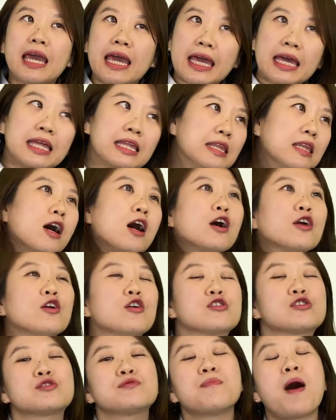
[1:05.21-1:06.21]
in
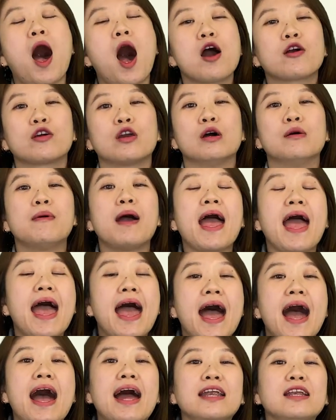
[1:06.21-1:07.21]
your small group,
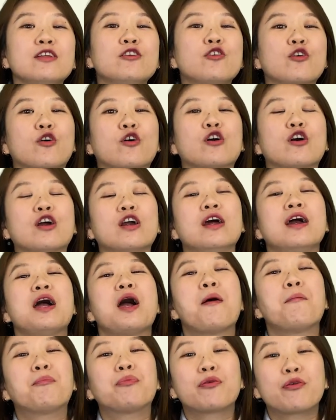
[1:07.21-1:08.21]
and your
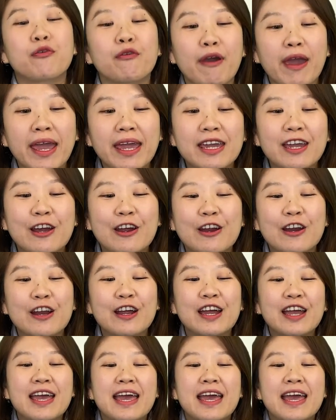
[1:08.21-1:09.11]
prayer.